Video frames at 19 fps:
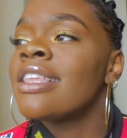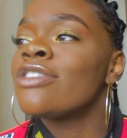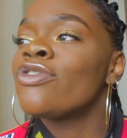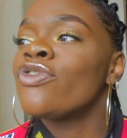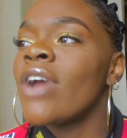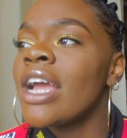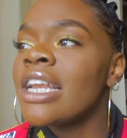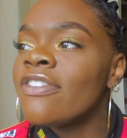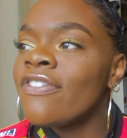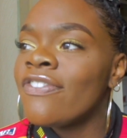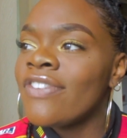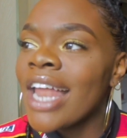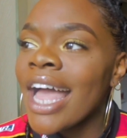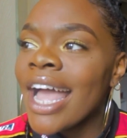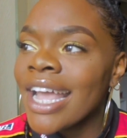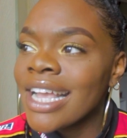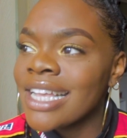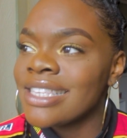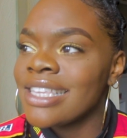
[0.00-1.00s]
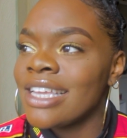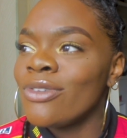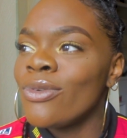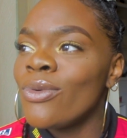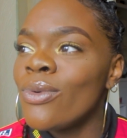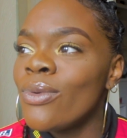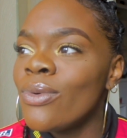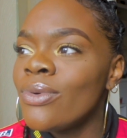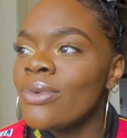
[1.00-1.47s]
There's red flags in
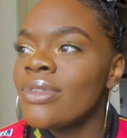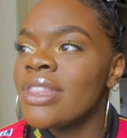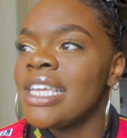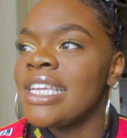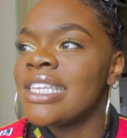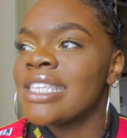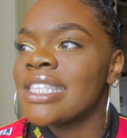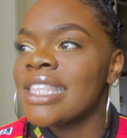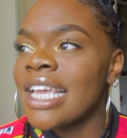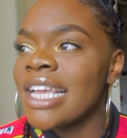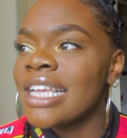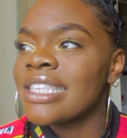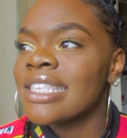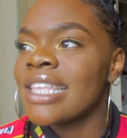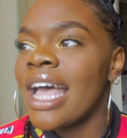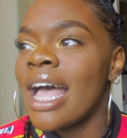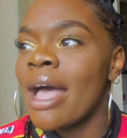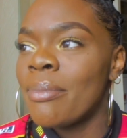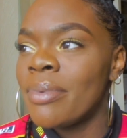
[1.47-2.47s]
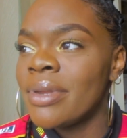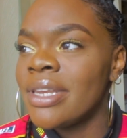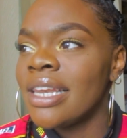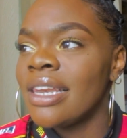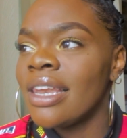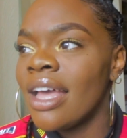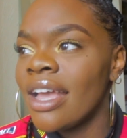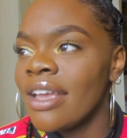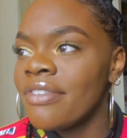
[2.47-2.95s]
all these things that happen
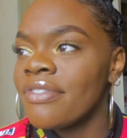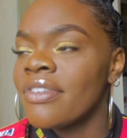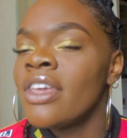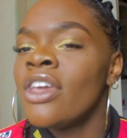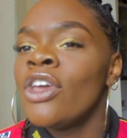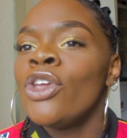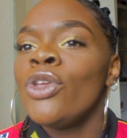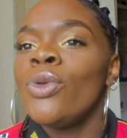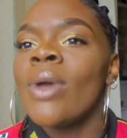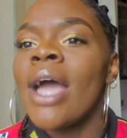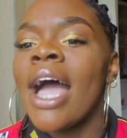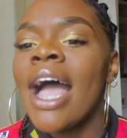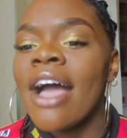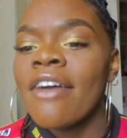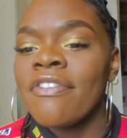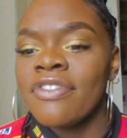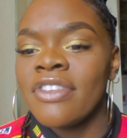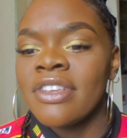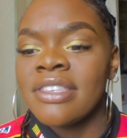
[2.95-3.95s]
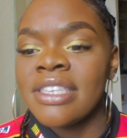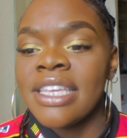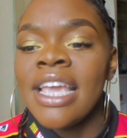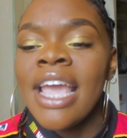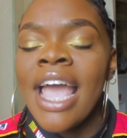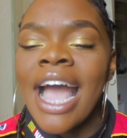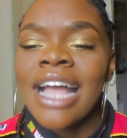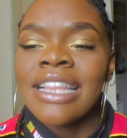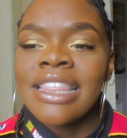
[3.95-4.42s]
in life. You have to
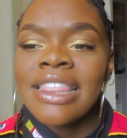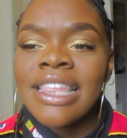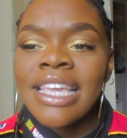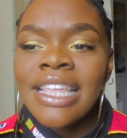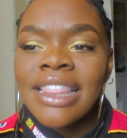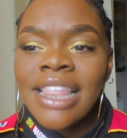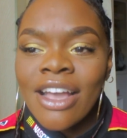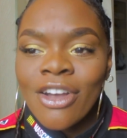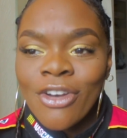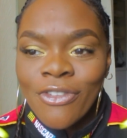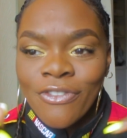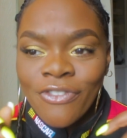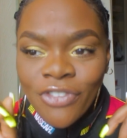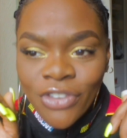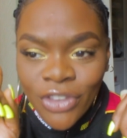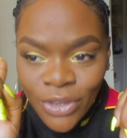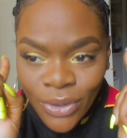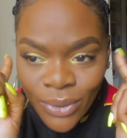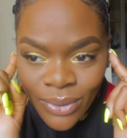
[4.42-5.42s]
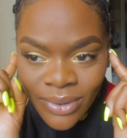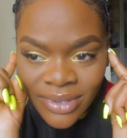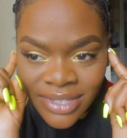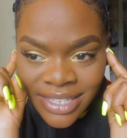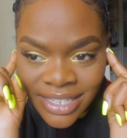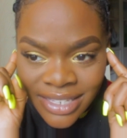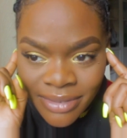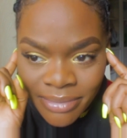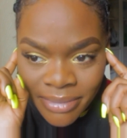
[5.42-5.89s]
see. And the thing that
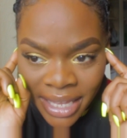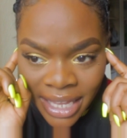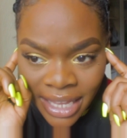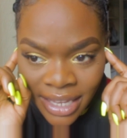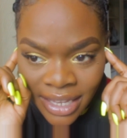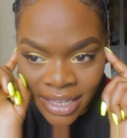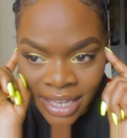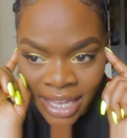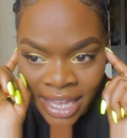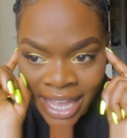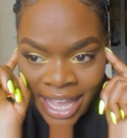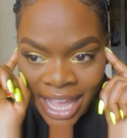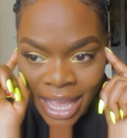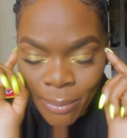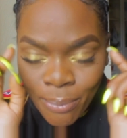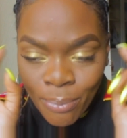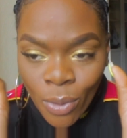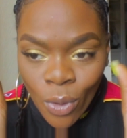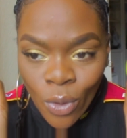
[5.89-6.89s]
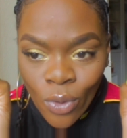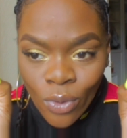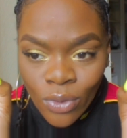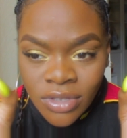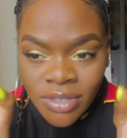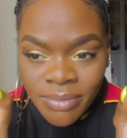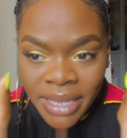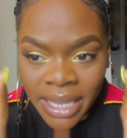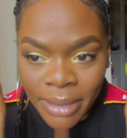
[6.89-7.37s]
confuses me, it
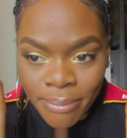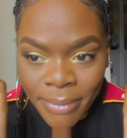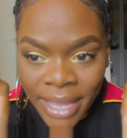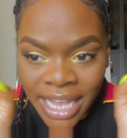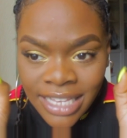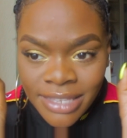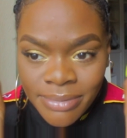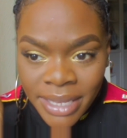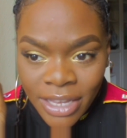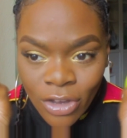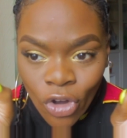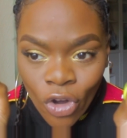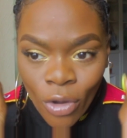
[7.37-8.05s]
boggles me, makes me